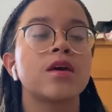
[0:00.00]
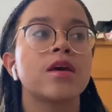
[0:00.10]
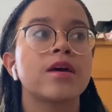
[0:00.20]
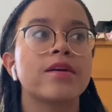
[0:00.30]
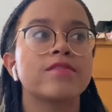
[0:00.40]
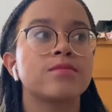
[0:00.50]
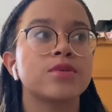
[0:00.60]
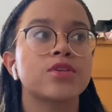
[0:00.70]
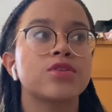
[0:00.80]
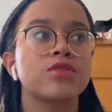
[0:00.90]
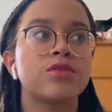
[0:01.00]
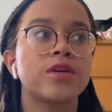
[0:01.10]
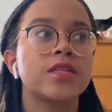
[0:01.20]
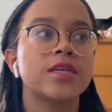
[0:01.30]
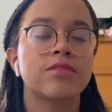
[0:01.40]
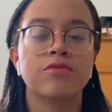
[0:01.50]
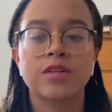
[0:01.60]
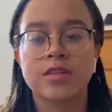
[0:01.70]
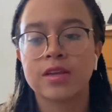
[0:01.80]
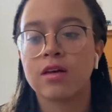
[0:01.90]
I have some books to donate, to give away,
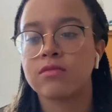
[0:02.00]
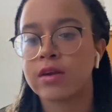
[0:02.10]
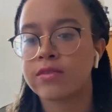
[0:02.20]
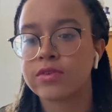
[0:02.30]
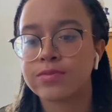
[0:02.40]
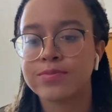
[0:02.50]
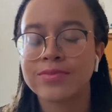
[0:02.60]
to sell, whatever.